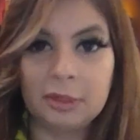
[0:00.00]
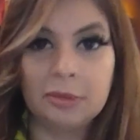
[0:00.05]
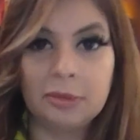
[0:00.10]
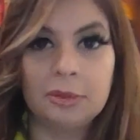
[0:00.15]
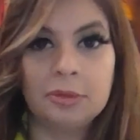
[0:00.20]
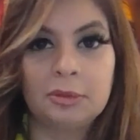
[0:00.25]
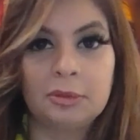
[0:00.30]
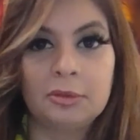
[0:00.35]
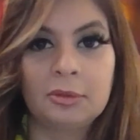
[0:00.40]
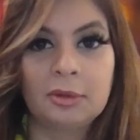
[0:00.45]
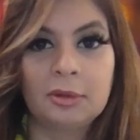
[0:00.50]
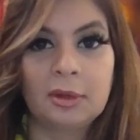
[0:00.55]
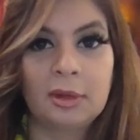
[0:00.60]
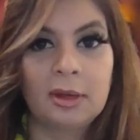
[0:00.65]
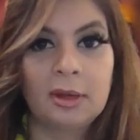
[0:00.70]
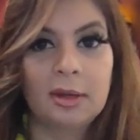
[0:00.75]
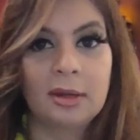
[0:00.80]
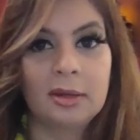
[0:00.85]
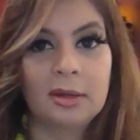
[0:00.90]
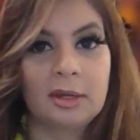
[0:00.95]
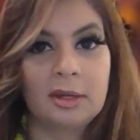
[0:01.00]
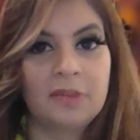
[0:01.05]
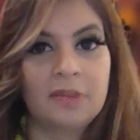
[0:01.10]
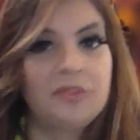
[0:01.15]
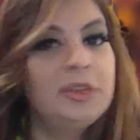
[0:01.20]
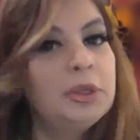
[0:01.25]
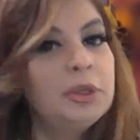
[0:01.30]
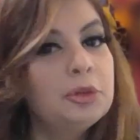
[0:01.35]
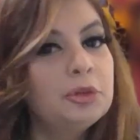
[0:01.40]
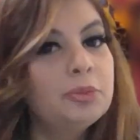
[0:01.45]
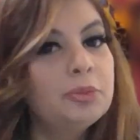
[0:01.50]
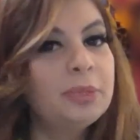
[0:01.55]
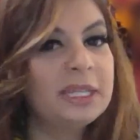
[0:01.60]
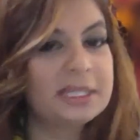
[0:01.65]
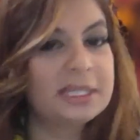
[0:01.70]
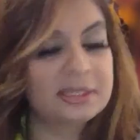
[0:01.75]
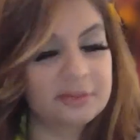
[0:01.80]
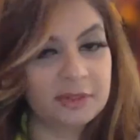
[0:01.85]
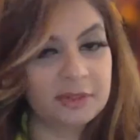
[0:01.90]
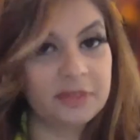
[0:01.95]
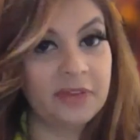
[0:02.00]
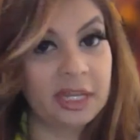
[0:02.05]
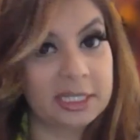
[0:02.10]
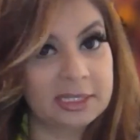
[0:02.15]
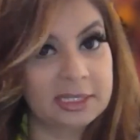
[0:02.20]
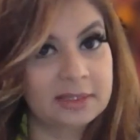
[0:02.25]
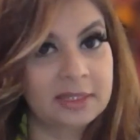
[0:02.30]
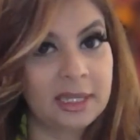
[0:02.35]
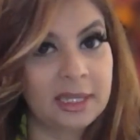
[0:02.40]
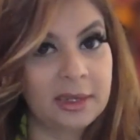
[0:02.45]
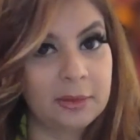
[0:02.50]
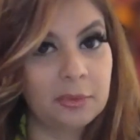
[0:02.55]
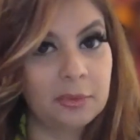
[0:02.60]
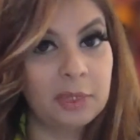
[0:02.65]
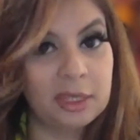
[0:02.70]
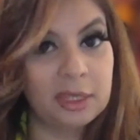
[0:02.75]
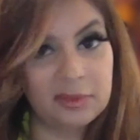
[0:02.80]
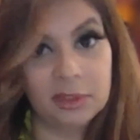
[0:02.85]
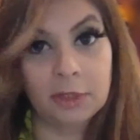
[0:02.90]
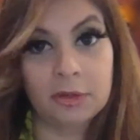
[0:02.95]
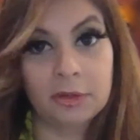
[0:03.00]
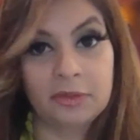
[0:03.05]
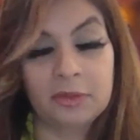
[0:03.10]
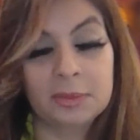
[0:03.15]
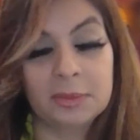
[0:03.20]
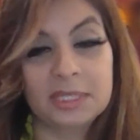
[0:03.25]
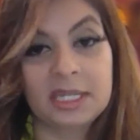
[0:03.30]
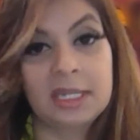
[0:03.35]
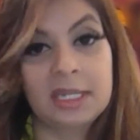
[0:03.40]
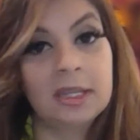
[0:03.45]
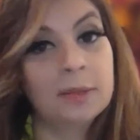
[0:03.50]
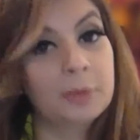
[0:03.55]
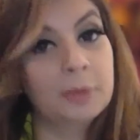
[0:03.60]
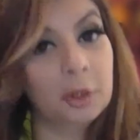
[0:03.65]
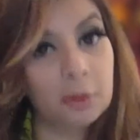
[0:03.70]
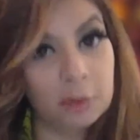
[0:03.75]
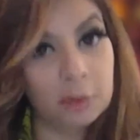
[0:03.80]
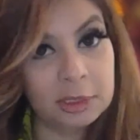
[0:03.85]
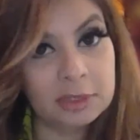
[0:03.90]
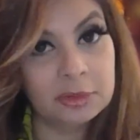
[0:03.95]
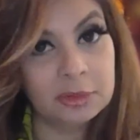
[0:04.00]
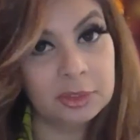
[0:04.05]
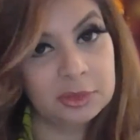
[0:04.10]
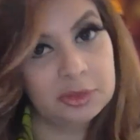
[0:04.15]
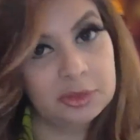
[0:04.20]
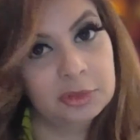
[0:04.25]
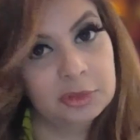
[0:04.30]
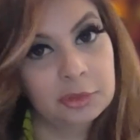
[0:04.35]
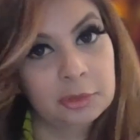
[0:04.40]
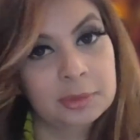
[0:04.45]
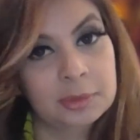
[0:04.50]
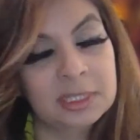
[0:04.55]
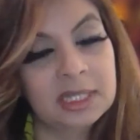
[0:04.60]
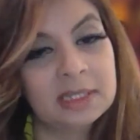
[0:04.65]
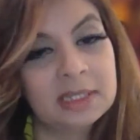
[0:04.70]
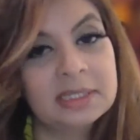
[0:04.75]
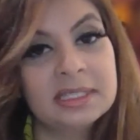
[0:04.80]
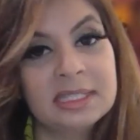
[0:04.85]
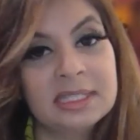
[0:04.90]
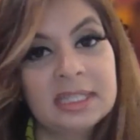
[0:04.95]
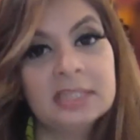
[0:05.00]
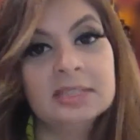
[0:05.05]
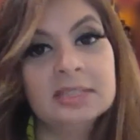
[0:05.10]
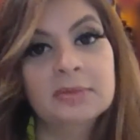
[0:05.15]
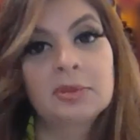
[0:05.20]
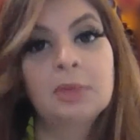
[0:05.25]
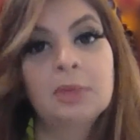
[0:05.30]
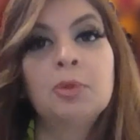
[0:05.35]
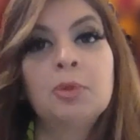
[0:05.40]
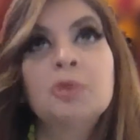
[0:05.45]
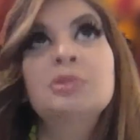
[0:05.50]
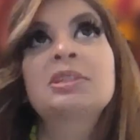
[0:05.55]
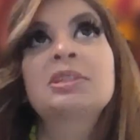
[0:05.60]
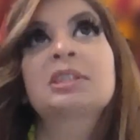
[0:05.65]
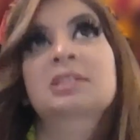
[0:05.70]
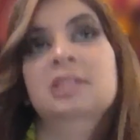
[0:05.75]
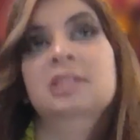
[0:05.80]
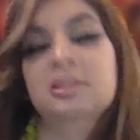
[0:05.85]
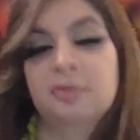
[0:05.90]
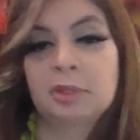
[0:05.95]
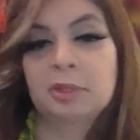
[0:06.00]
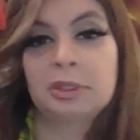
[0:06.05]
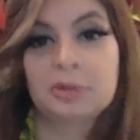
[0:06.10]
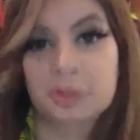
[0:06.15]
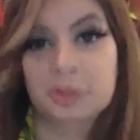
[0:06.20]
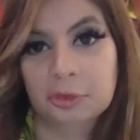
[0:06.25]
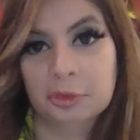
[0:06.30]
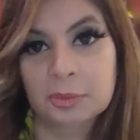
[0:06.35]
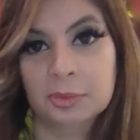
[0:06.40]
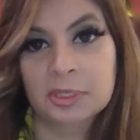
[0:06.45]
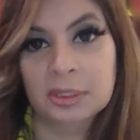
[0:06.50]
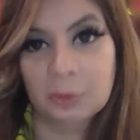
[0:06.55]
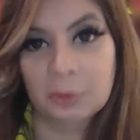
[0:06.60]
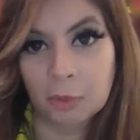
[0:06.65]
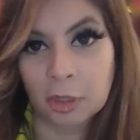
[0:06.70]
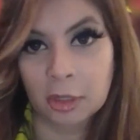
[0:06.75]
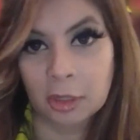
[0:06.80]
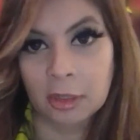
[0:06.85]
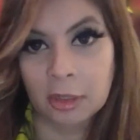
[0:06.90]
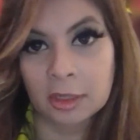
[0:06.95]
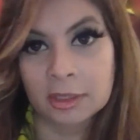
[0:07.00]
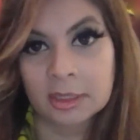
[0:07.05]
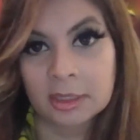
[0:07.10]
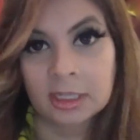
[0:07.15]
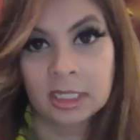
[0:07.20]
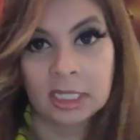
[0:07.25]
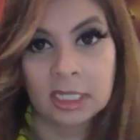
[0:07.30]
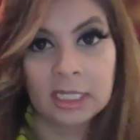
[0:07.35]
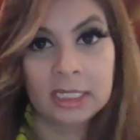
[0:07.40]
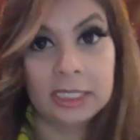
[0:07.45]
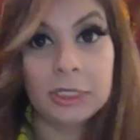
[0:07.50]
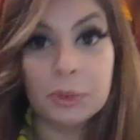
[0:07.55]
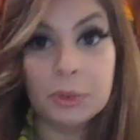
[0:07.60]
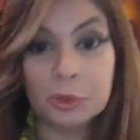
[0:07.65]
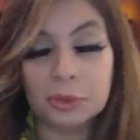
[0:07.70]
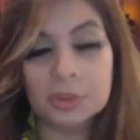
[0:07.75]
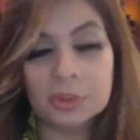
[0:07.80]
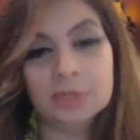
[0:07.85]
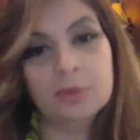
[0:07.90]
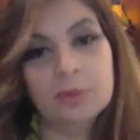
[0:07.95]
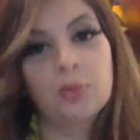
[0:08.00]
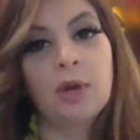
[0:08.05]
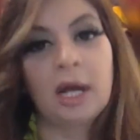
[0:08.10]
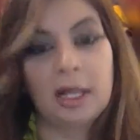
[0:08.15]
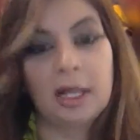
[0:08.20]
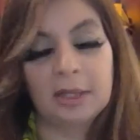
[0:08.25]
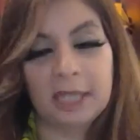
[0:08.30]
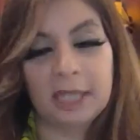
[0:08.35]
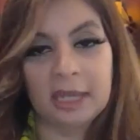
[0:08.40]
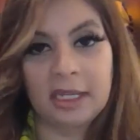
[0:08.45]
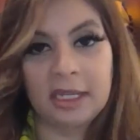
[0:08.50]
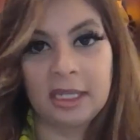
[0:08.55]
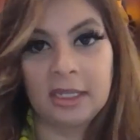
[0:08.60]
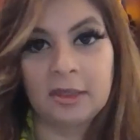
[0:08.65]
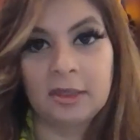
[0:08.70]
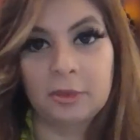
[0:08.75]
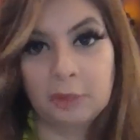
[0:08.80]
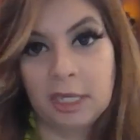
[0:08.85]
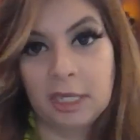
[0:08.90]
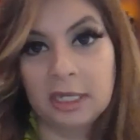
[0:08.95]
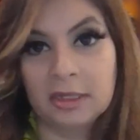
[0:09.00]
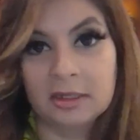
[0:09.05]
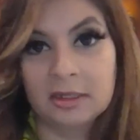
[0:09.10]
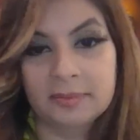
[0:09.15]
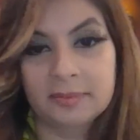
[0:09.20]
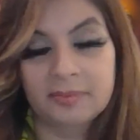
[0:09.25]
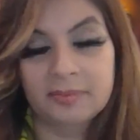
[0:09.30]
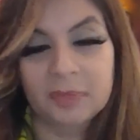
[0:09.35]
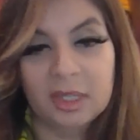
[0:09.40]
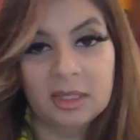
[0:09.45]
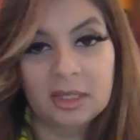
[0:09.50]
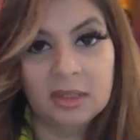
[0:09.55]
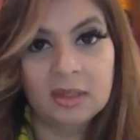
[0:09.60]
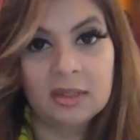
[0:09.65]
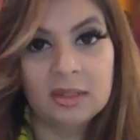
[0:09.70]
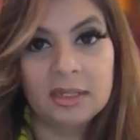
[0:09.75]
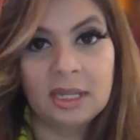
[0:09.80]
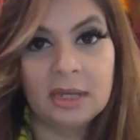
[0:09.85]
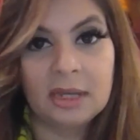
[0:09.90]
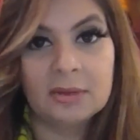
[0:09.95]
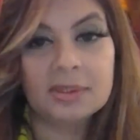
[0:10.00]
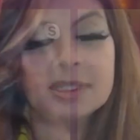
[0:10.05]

you a few pieces of advice that we have learned from setting up our own user groups and seeing some of the most successful user groups in the world use while getting created. Now,